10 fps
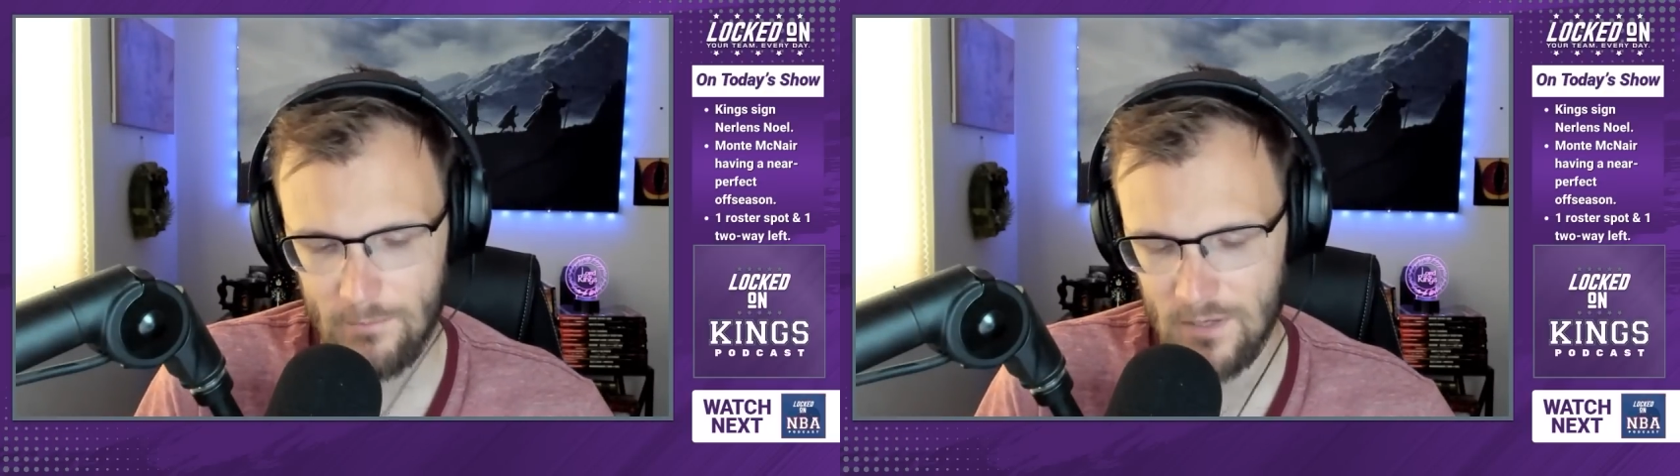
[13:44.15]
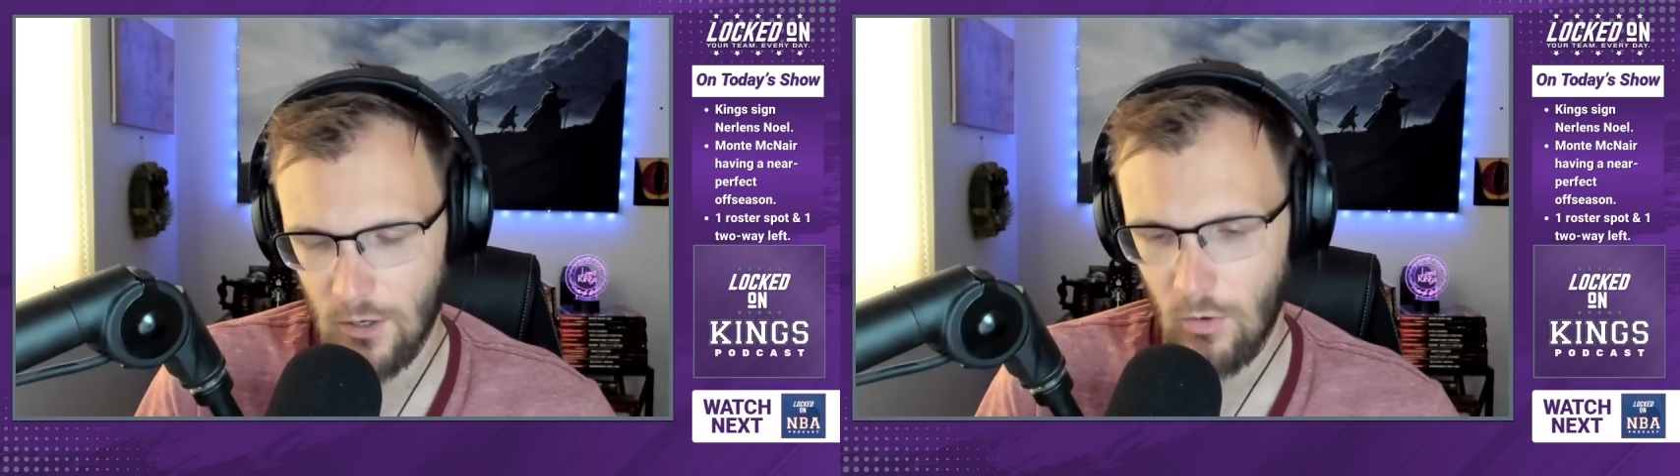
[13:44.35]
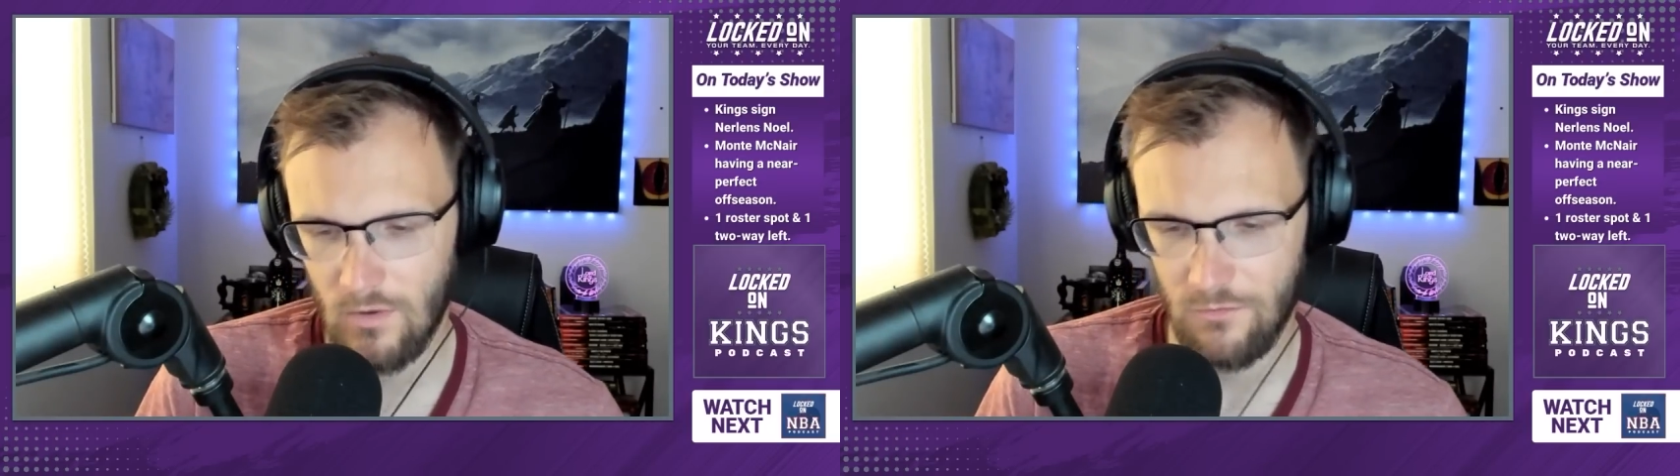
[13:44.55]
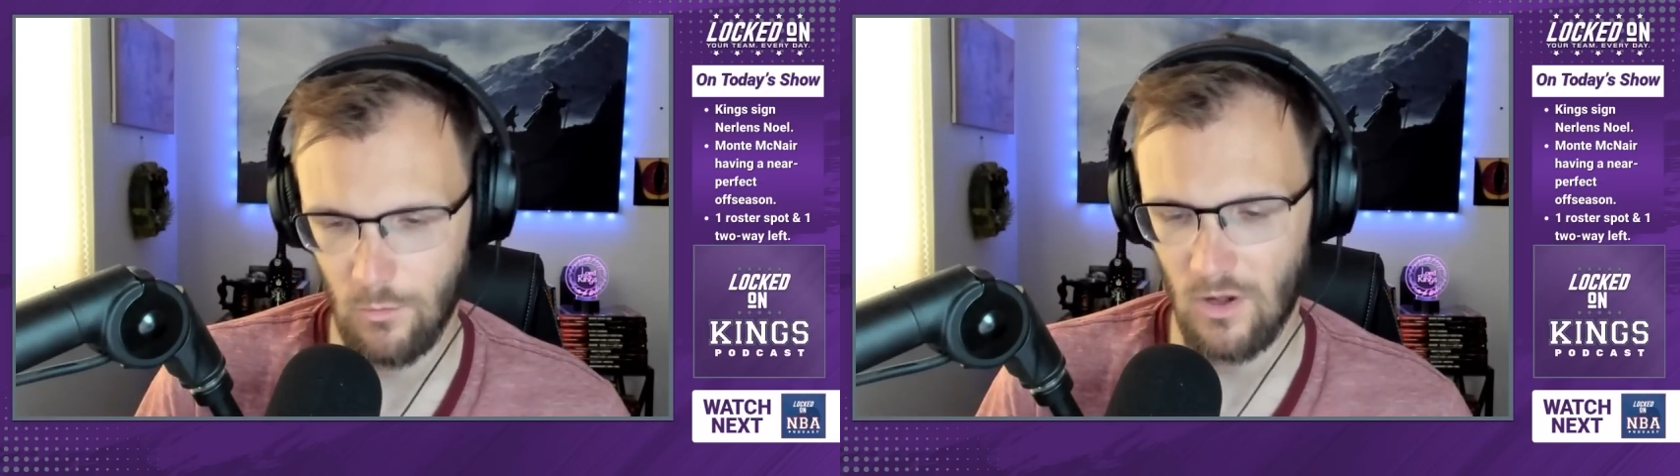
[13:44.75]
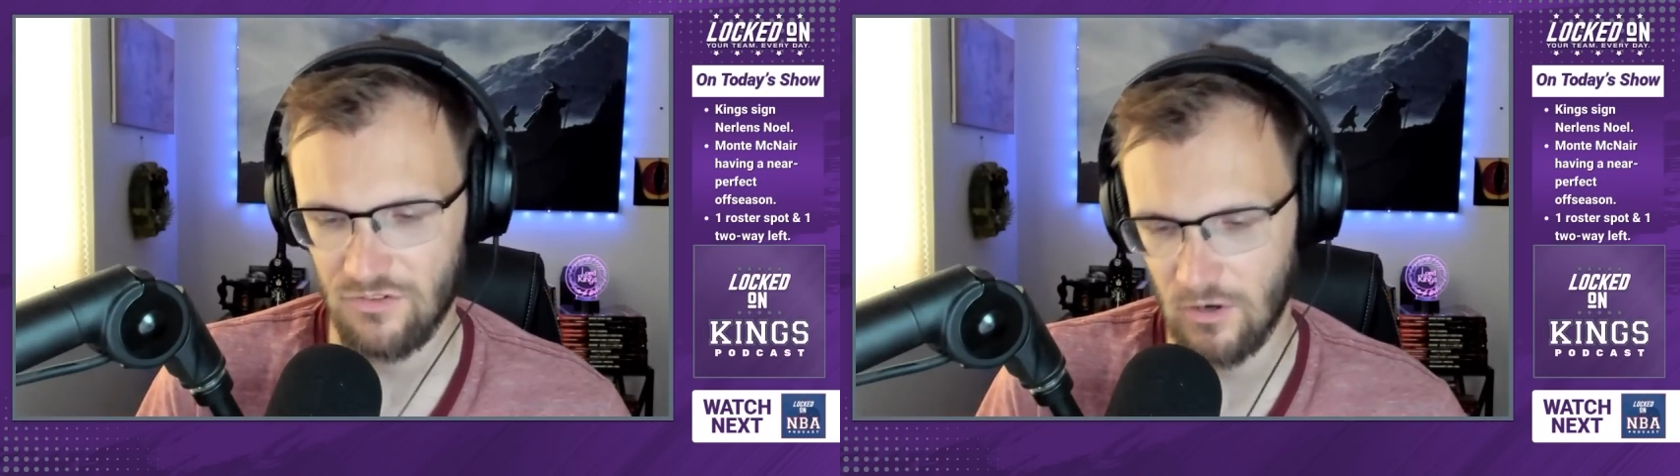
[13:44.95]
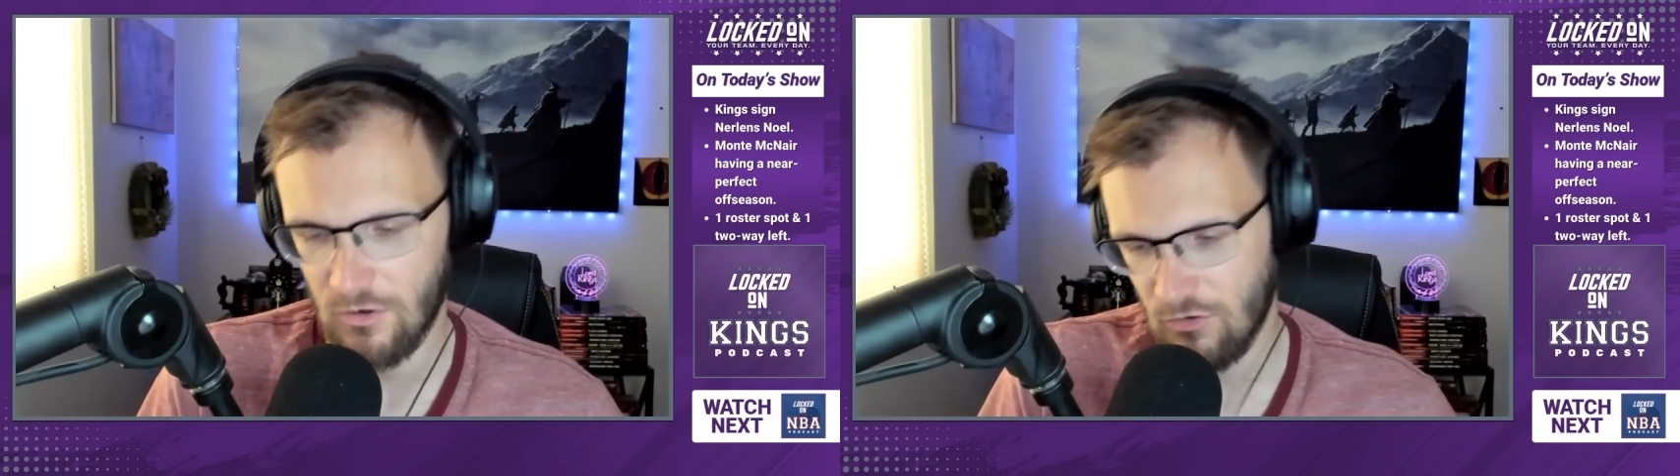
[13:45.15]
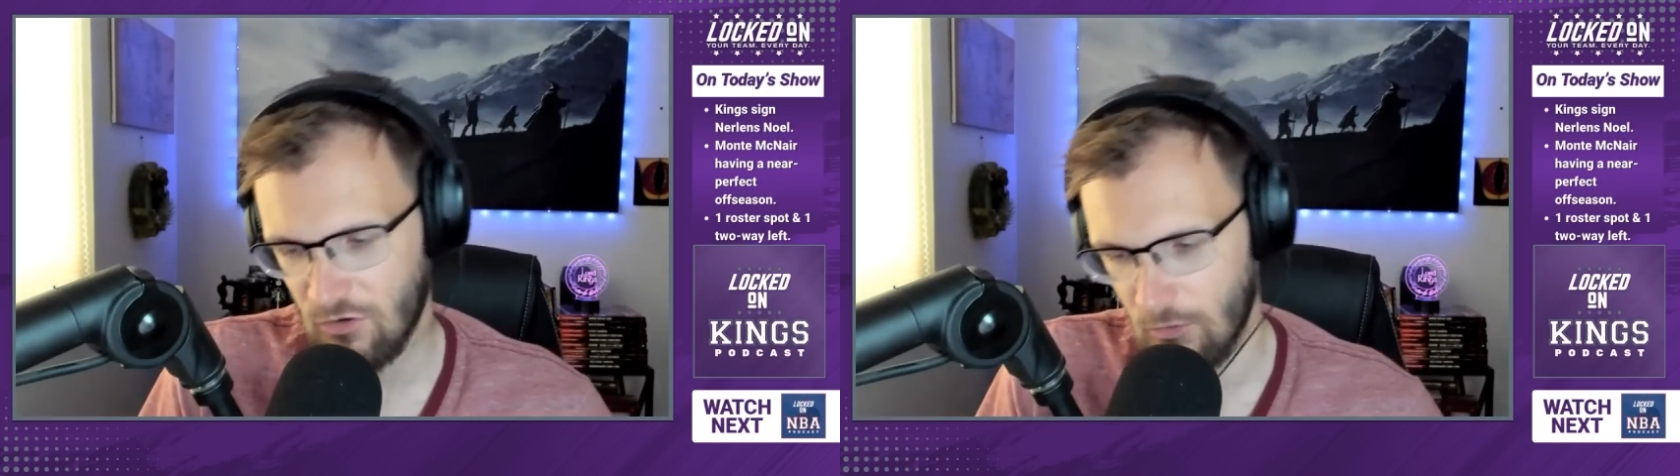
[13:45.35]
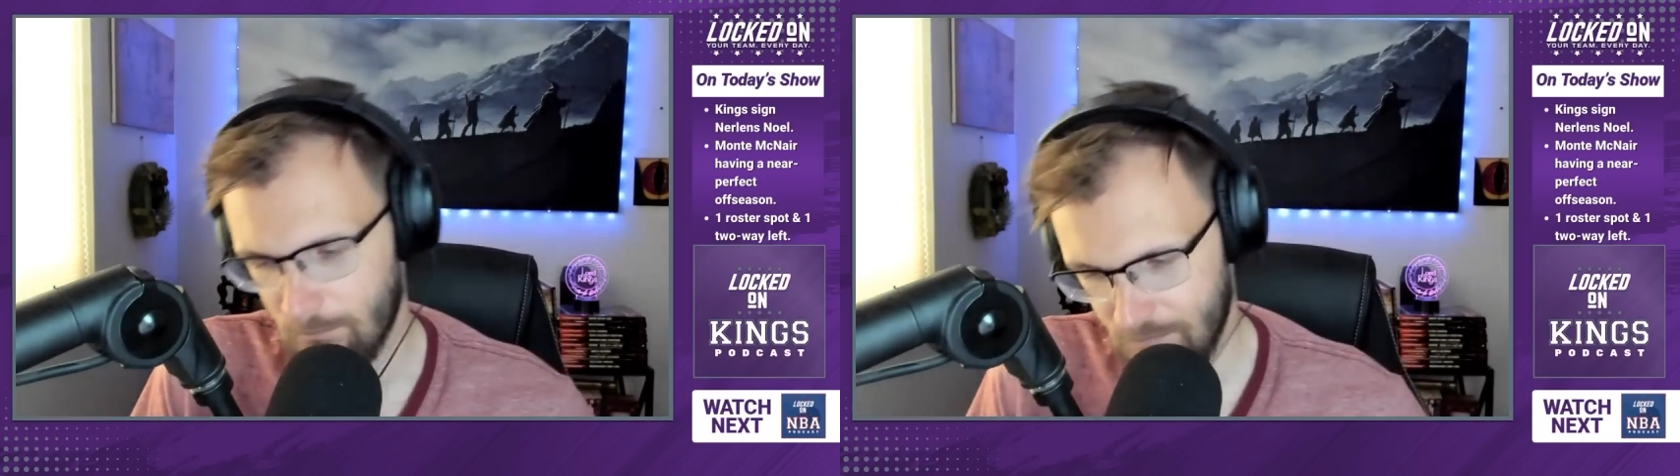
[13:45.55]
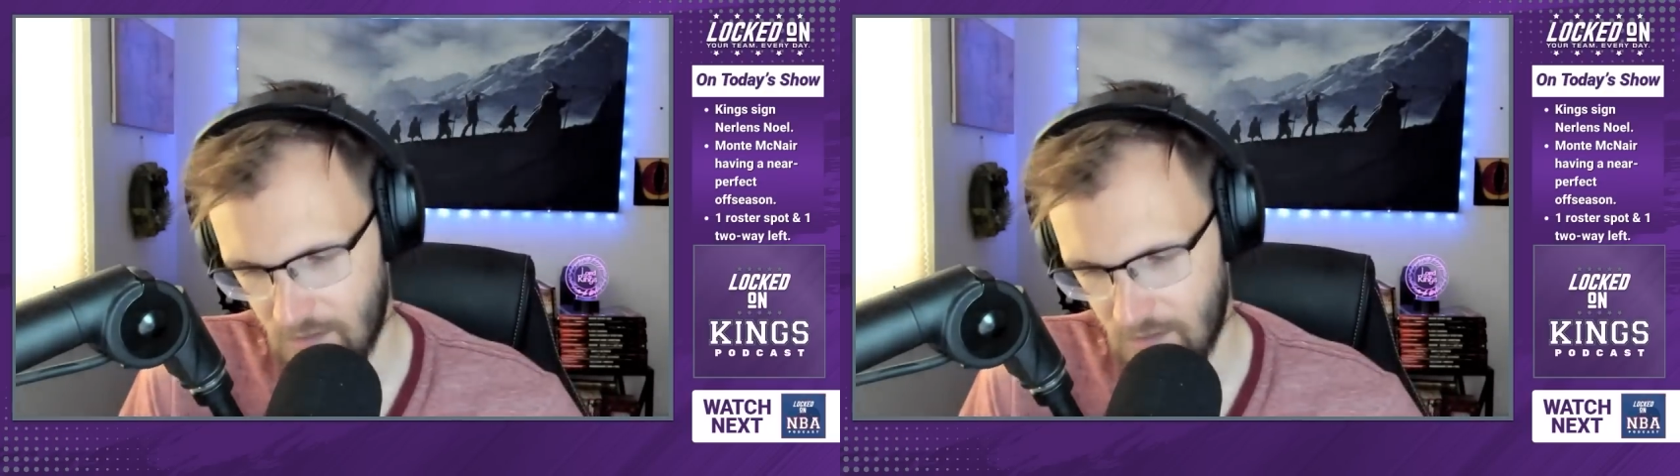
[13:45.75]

Let me know if you're watching on YouTube.